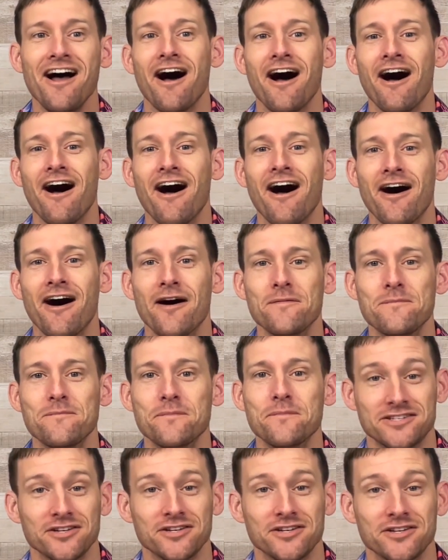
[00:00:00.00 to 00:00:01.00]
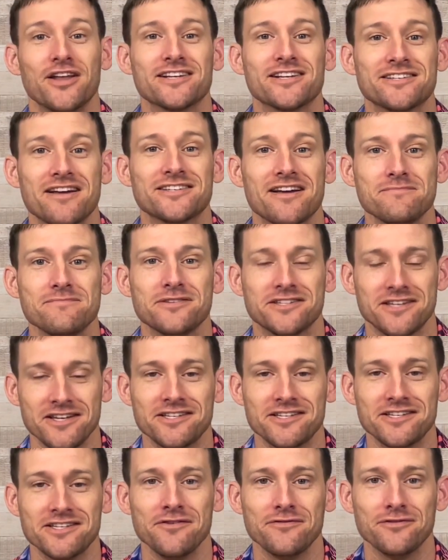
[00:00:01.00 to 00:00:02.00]
Until next time, stay
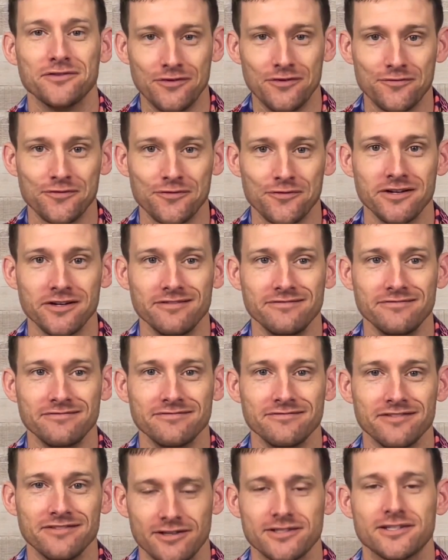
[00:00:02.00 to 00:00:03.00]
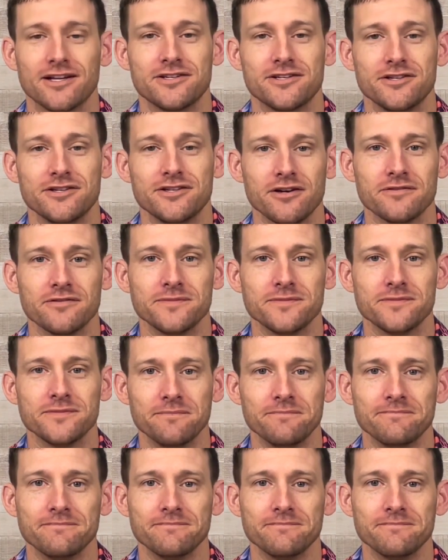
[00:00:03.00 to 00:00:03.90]
safe, live free, and I'll talk to you later. See ya.